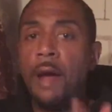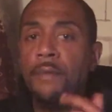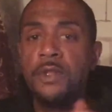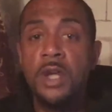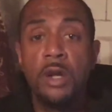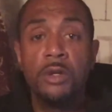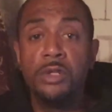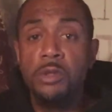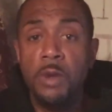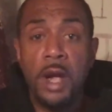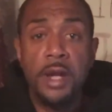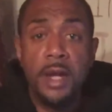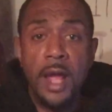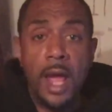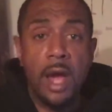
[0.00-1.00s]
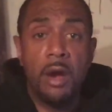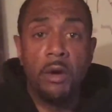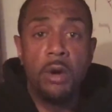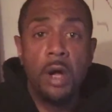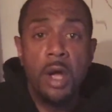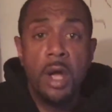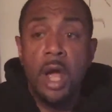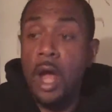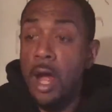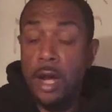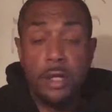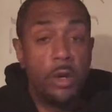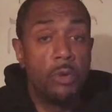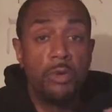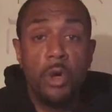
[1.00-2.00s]
I'm telling you right now, I
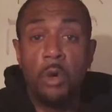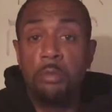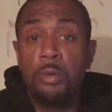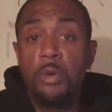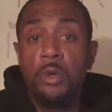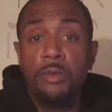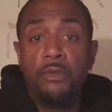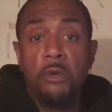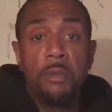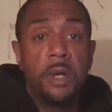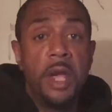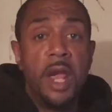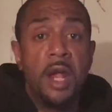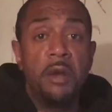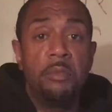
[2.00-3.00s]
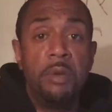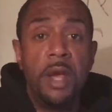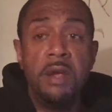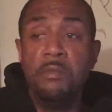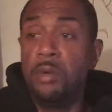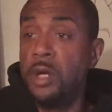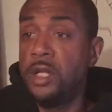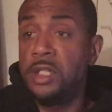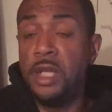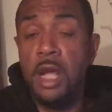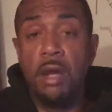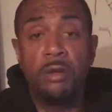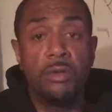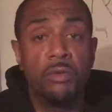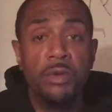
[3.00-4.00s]
don't know Putin from a can of paint, but his
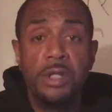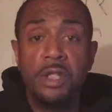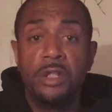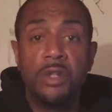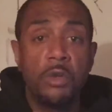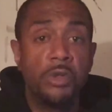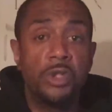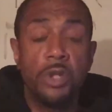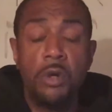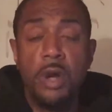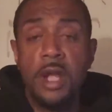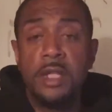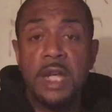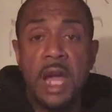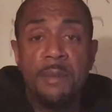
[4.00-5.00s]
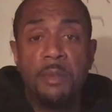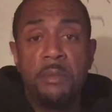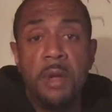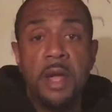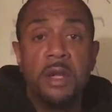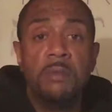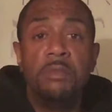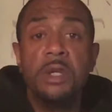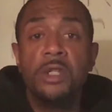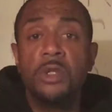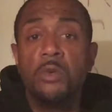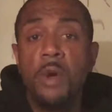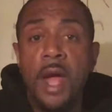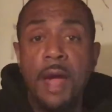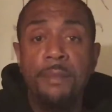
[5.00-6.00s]
characteristics don't show that type of man to be
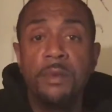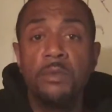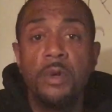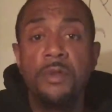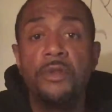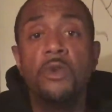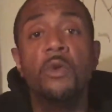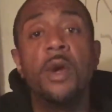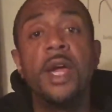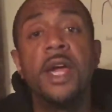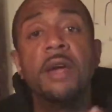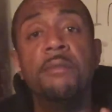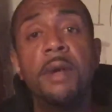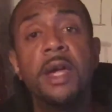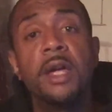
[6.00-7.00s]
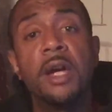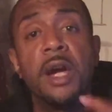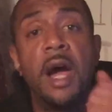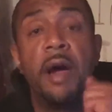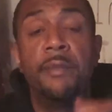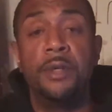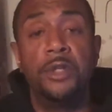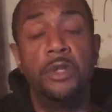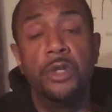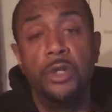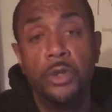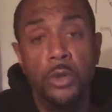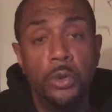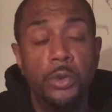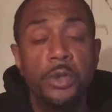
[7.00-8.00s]
too happy with you and make a comment to the
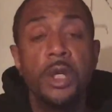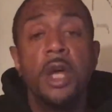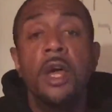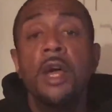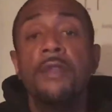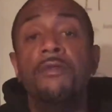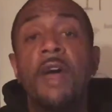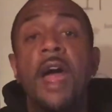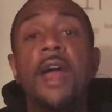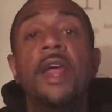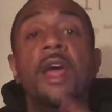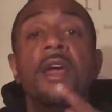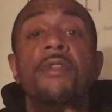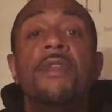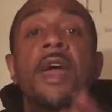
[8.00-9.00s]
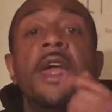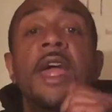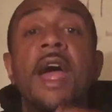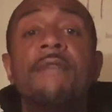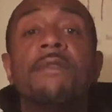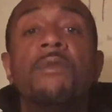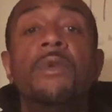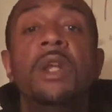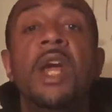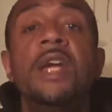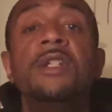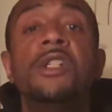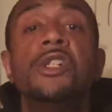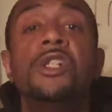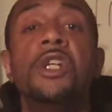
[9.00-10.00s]
news that they have a
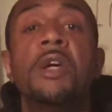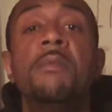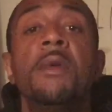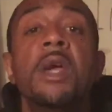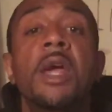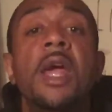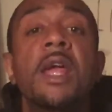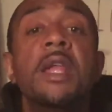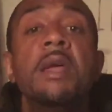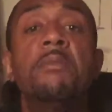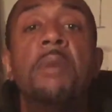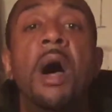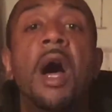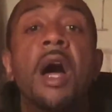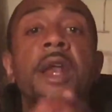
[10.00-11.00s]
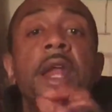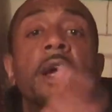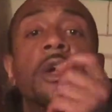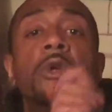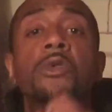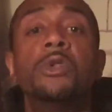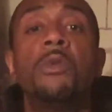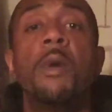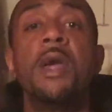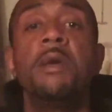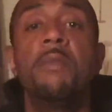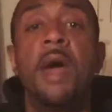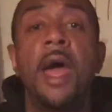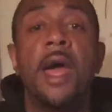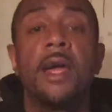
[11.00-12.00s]
relationship and a bond that goes
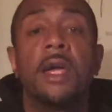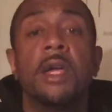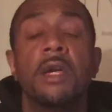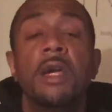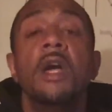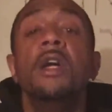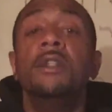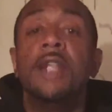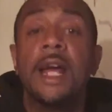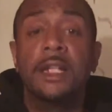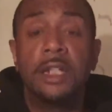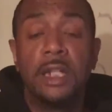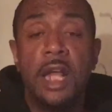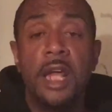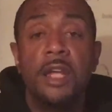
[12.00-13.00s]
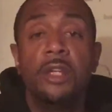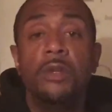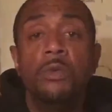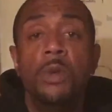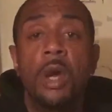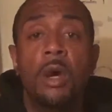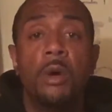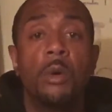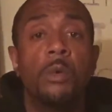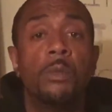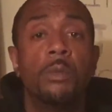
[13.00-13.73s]
way back. That's letting you know.